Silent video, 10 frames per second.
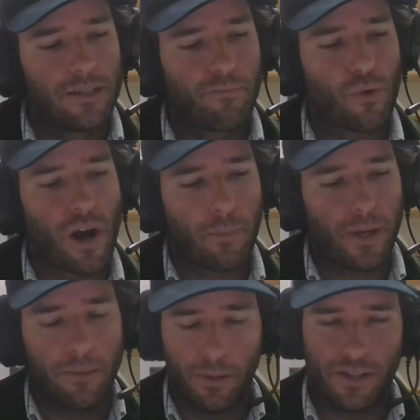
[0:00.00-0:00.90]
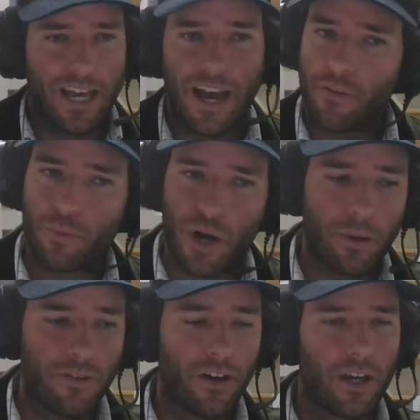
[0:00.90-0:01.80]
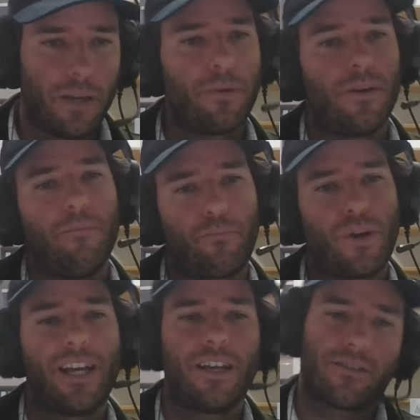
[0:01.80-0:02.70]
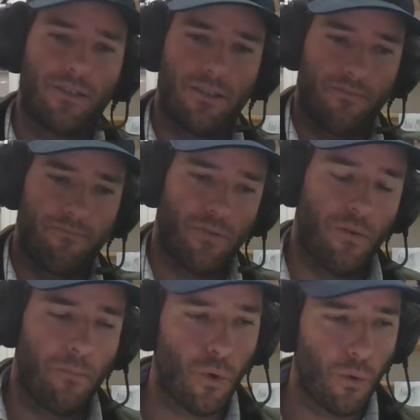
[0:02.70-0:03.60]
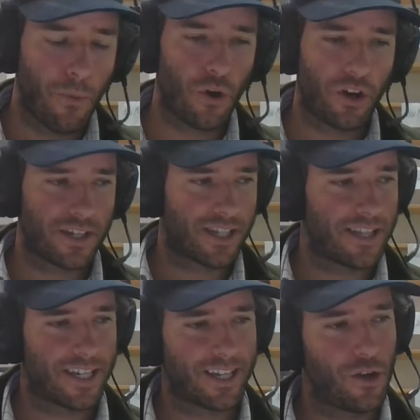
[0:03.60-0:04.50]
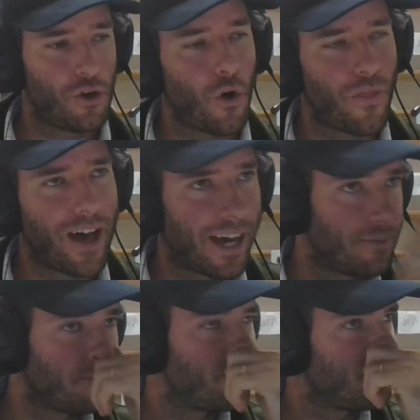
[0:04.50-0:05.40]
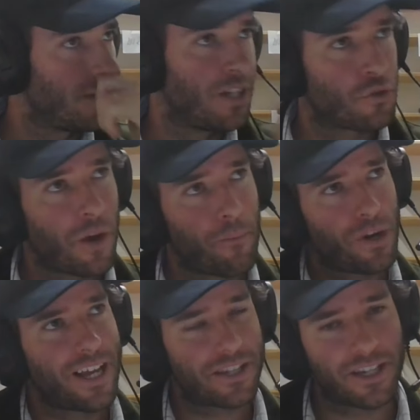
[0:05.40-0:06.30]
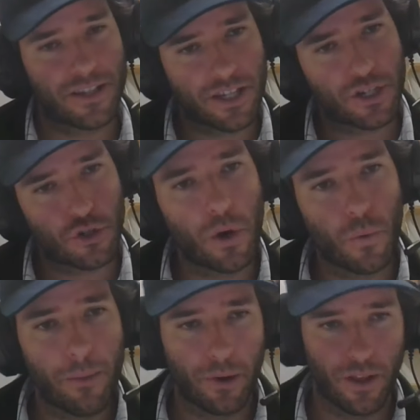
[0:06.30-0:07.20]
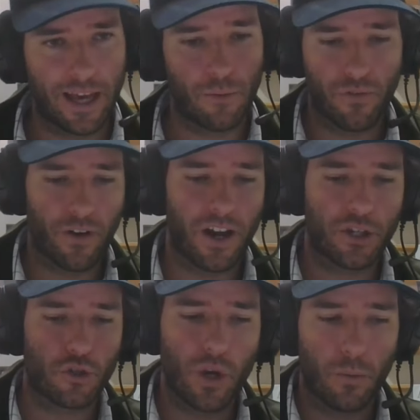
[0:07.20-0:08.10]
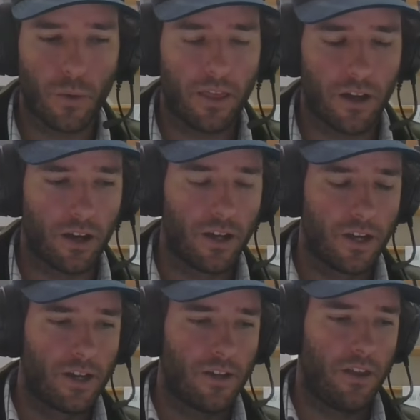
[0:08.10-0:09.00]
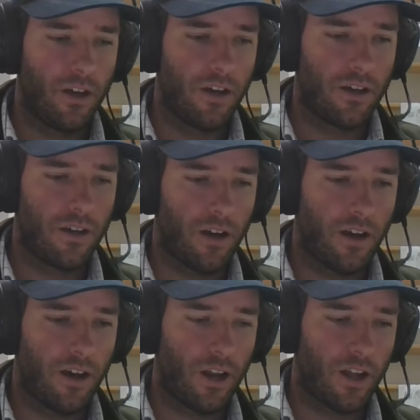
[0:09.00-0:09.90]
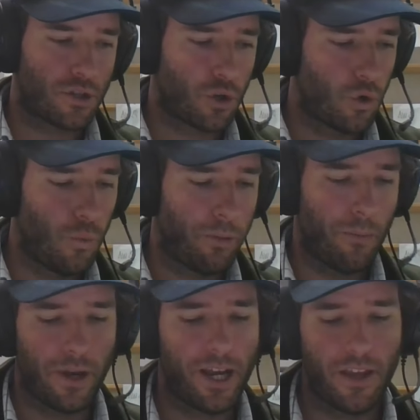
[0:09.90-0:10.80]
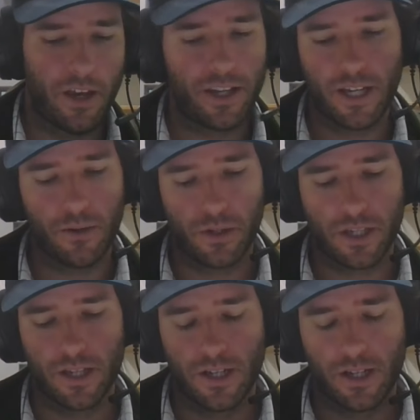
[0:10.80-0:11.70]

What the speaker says: preppy, but to have a preppy vibe and bring it to a more modern aesthetic, and not that, try and bring that to streetwear, but that refined streetwear that I like to call Pompeii. The idea was